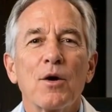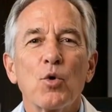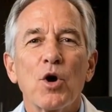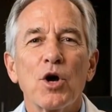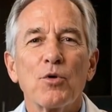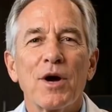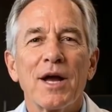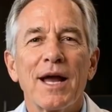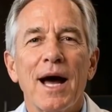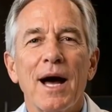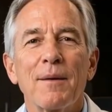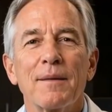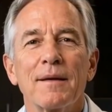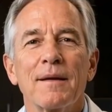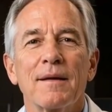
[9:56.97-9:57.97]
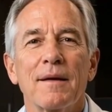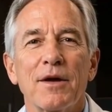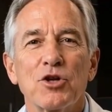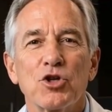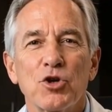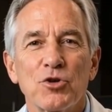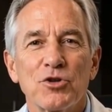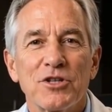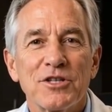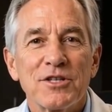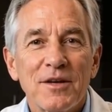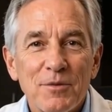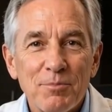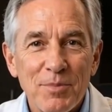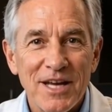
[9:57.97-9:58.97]
quick recap. The juice.
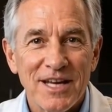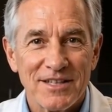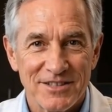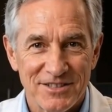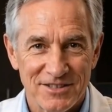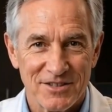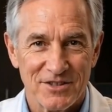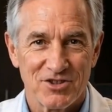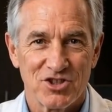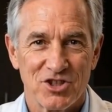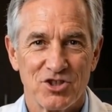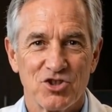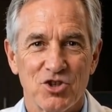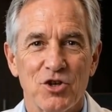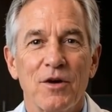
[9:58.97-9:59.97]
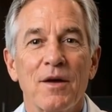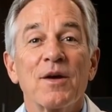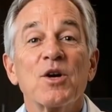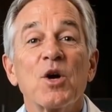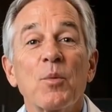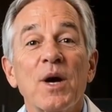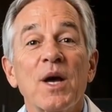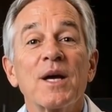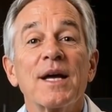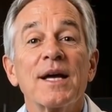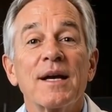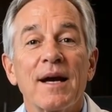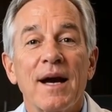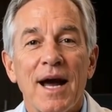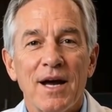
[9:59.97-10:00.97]
beets, ginger,
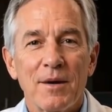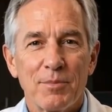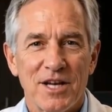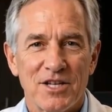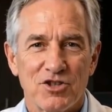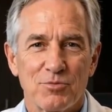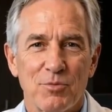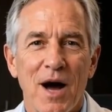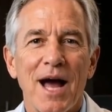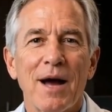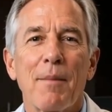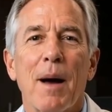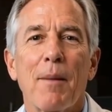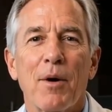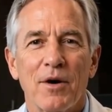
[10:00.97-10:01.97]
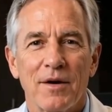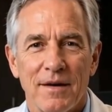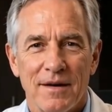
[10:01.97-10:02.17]
turmeric, and a pinch of black pepper.